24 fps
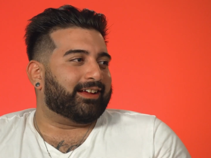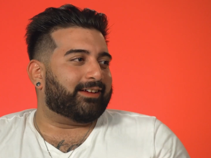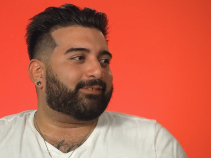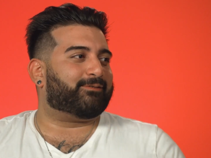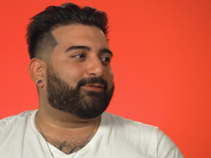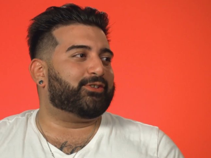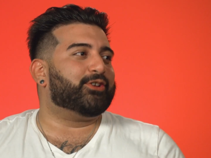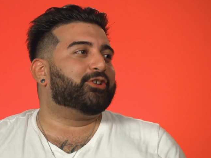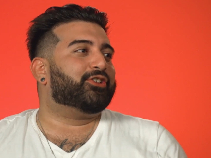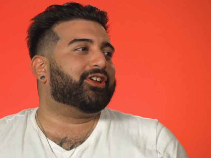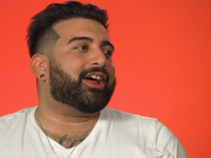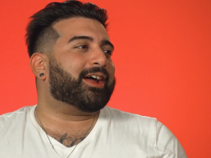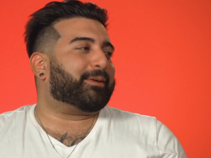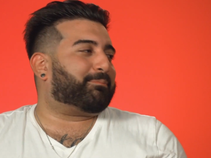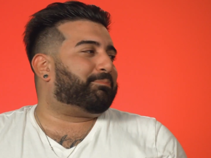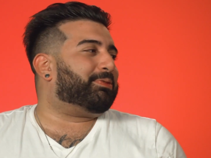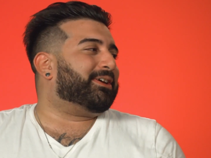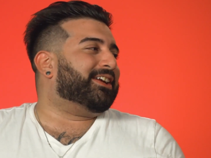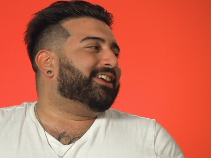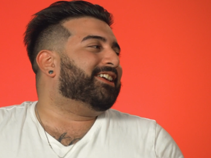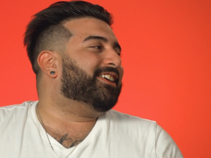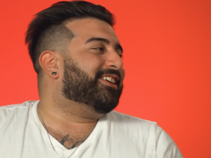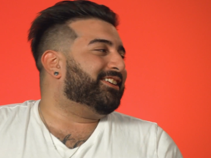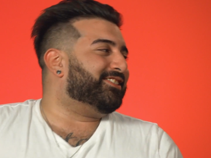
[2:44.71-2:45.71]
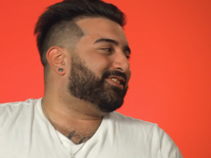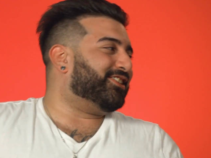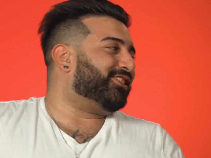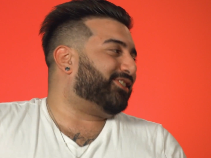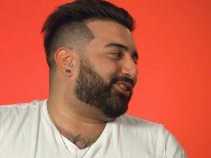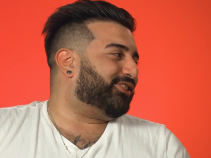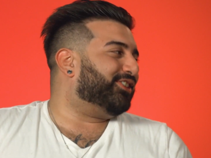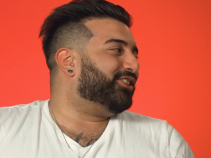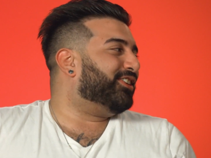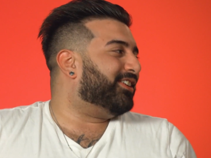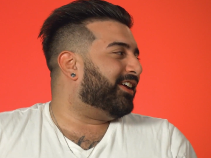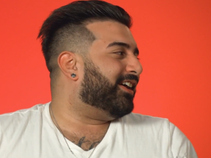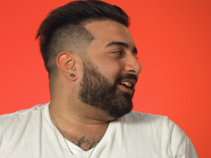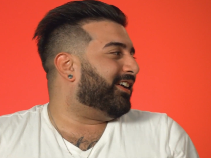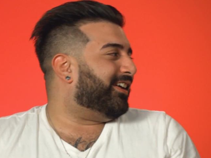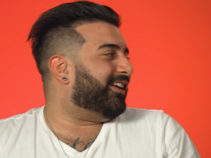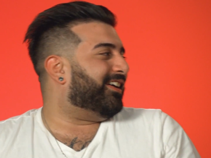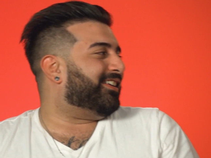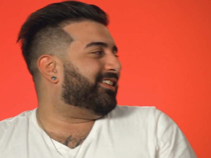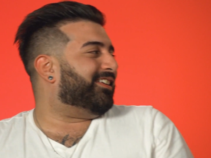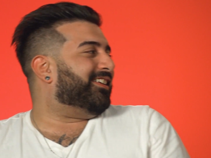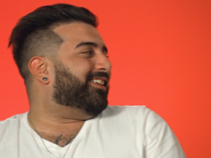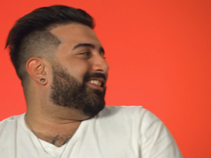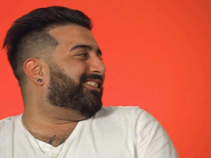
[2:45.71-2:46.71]
If you like pina
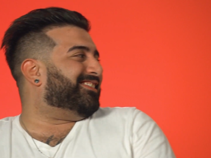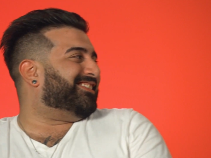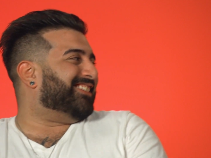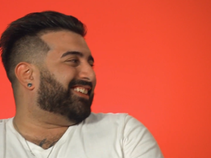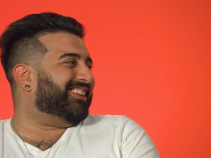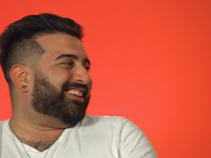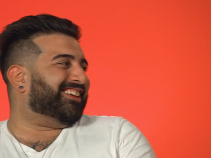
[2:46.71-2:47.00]
colada.